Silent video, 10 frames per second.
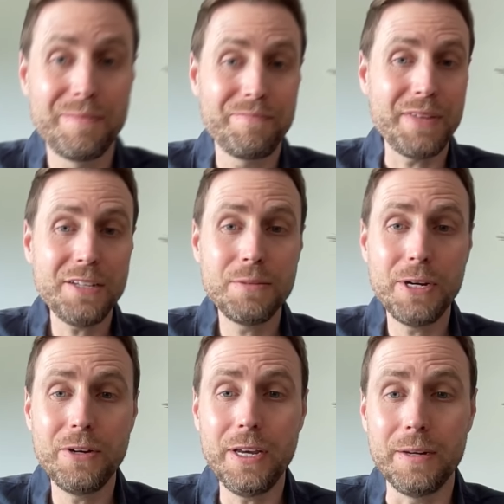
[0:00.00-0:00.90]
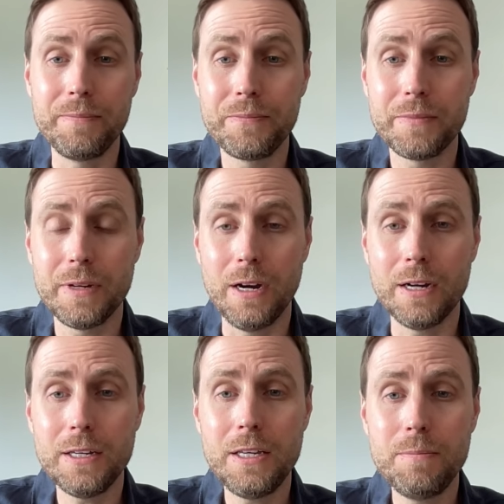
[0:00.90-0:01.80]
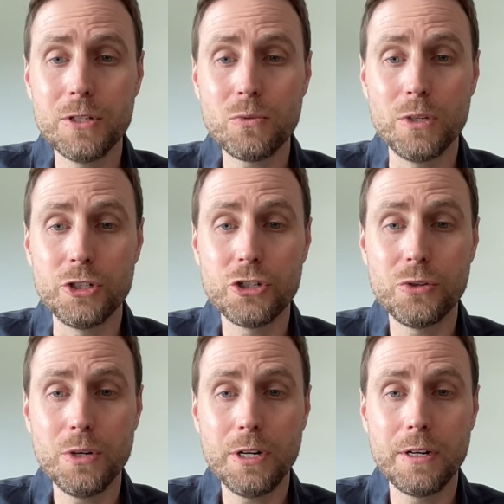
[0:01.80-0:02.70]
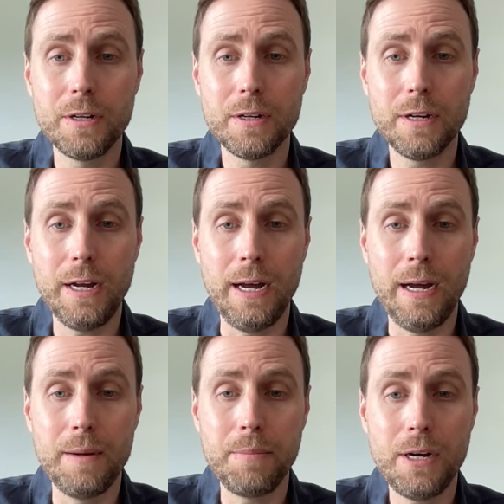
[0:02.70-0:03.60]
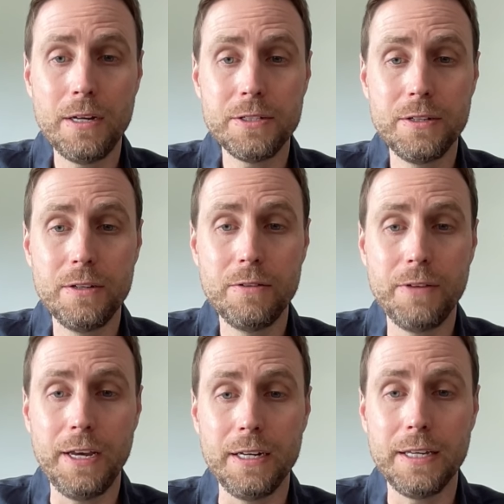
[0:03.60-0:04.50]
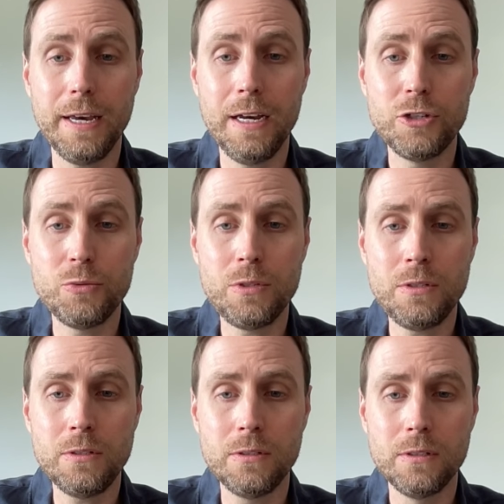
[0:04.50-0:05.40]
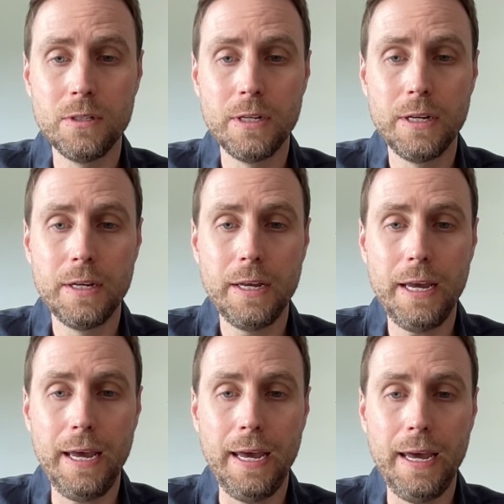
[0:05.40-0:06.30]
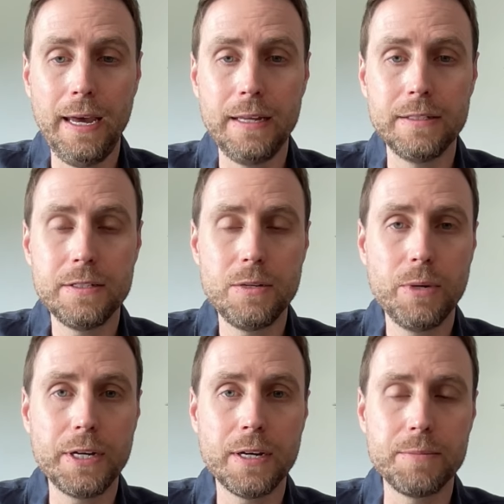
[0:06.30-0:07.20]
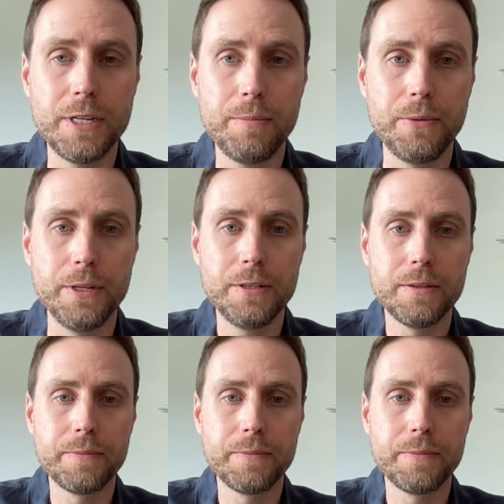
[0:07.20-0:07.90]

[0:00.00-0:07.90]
that's about it. I'm going to keep this one short, positive, and casual, and see what it comes up with.